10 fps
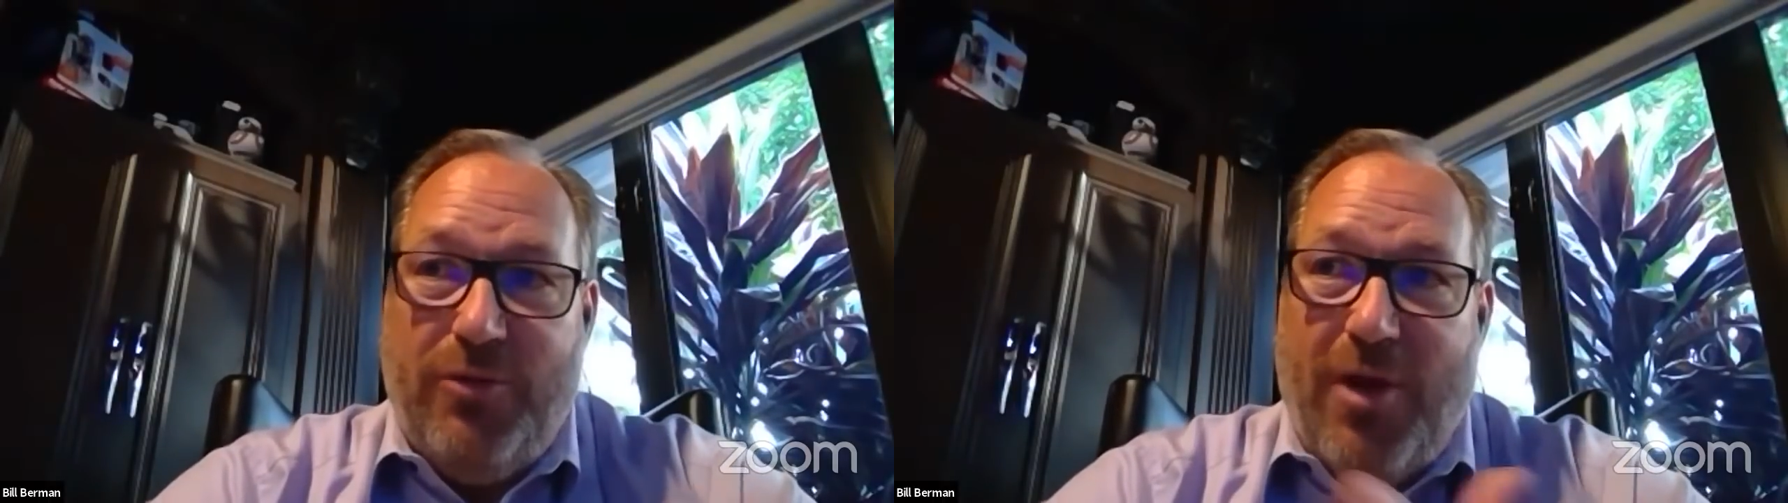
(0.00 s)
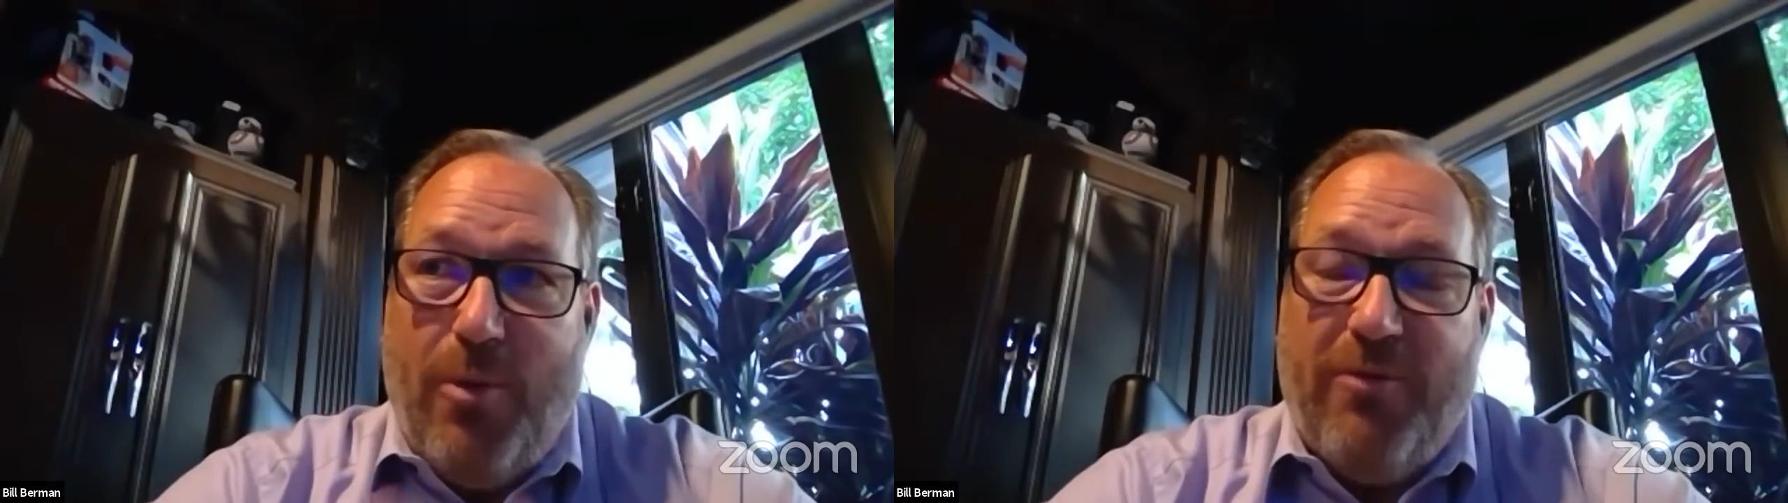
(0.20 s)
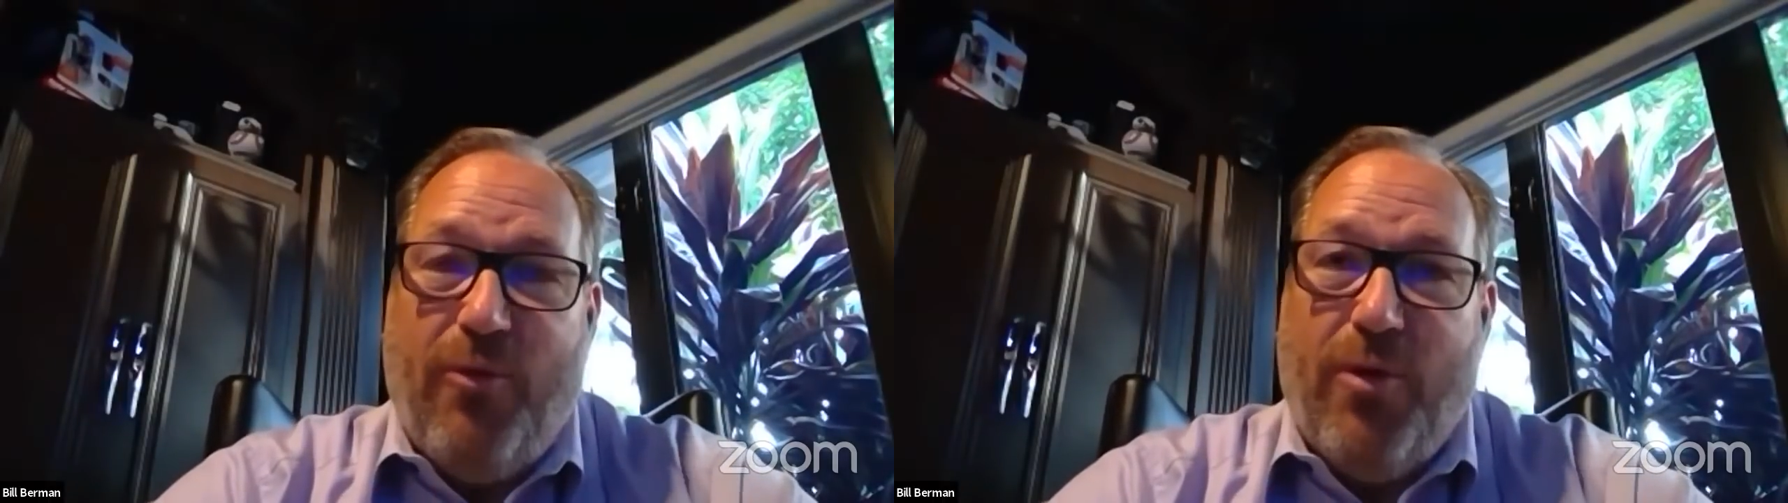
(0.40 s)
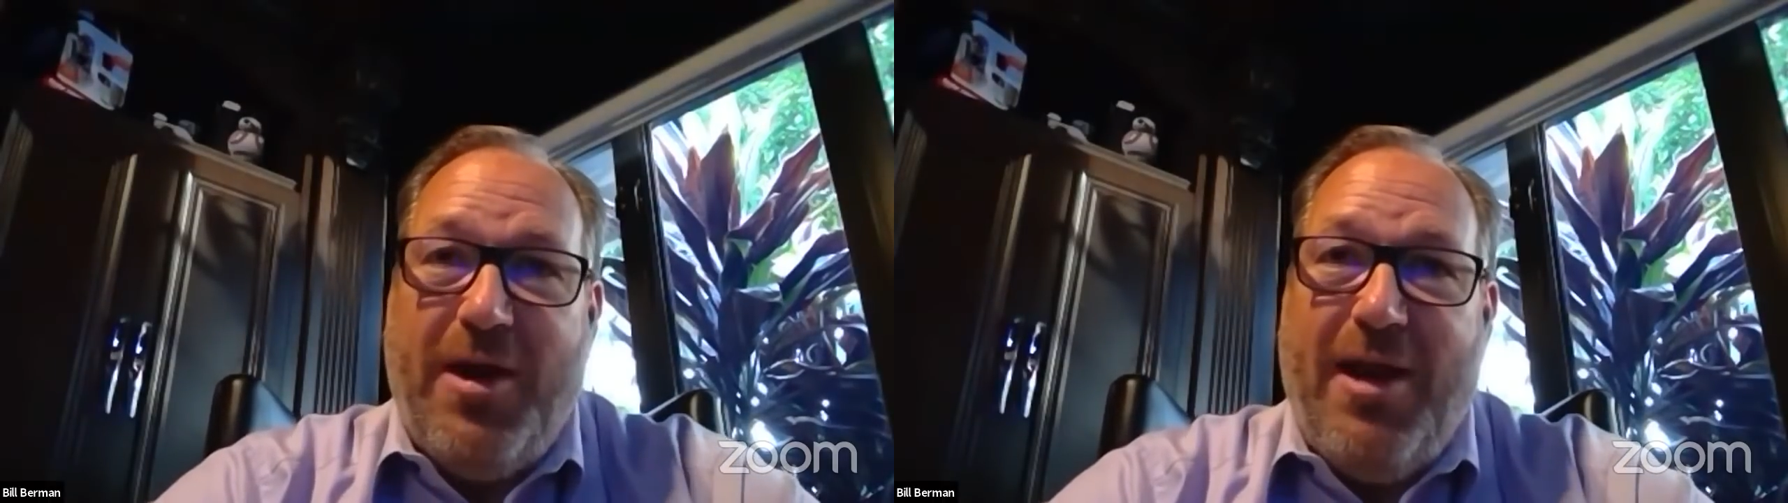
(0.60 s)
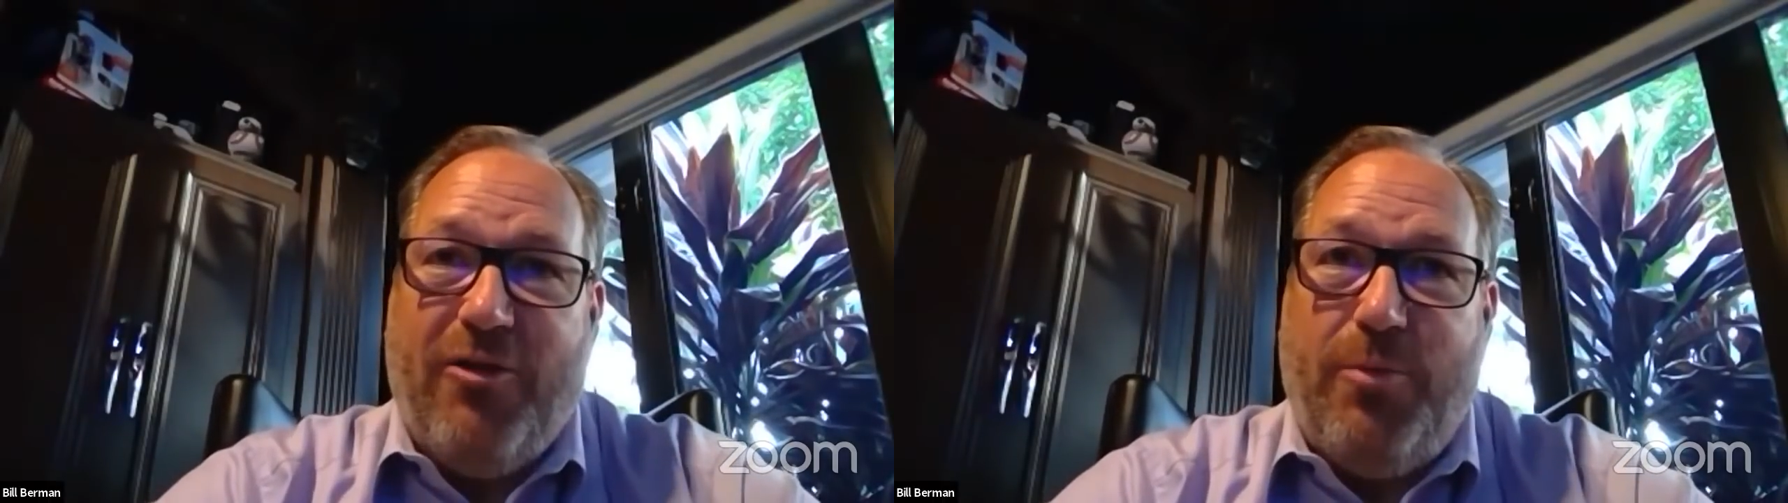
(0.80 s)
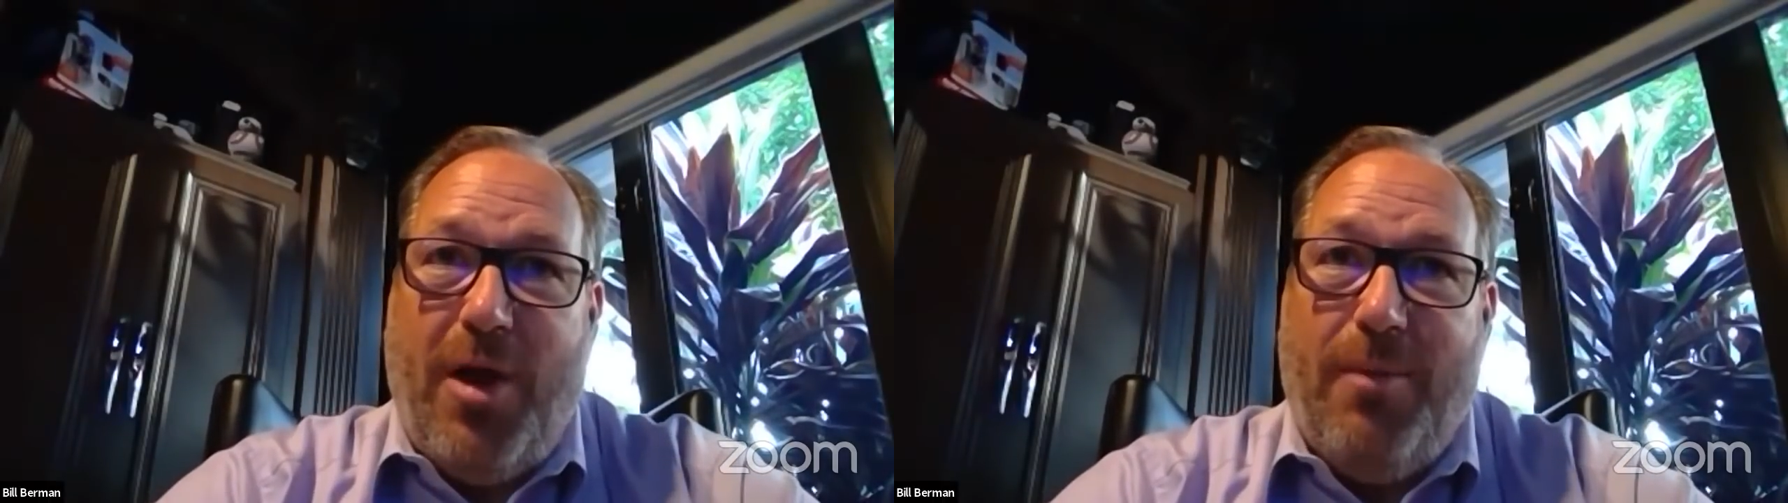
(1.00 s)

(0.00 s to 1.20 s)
saw what Ford announced